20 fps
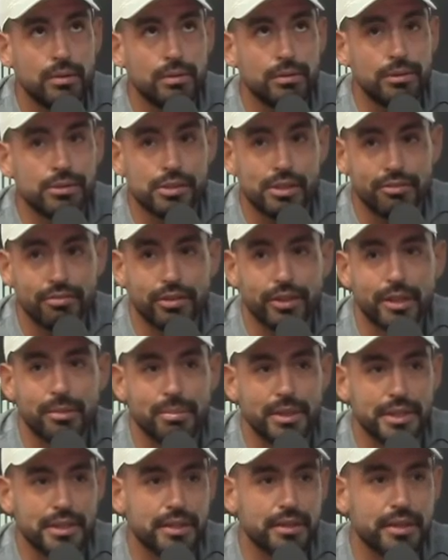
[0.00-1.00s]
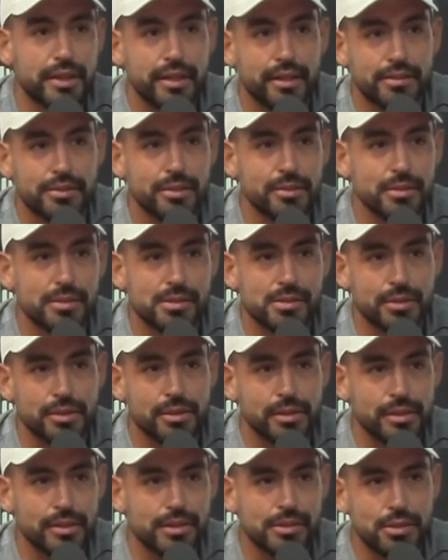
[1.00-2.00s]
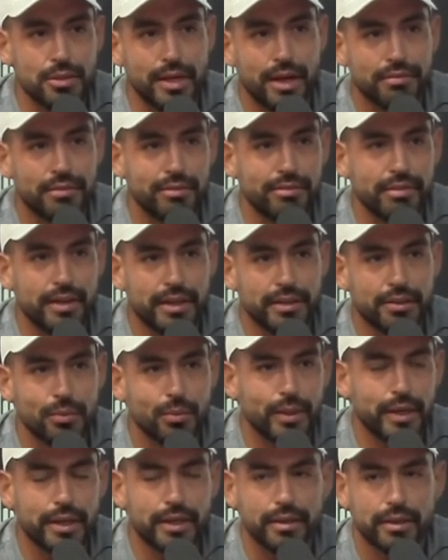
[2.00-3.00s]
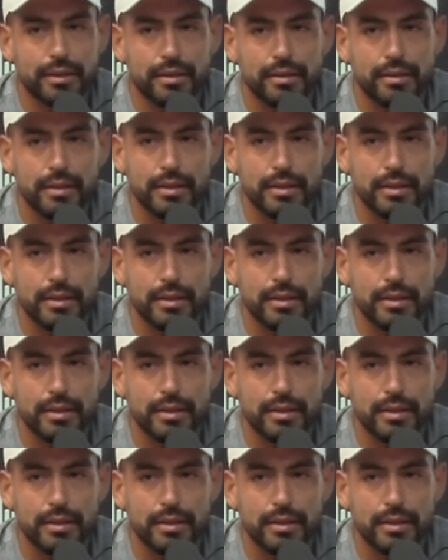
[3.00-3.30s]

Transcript: there's differing opinion there too. And so you it, you have to find a way to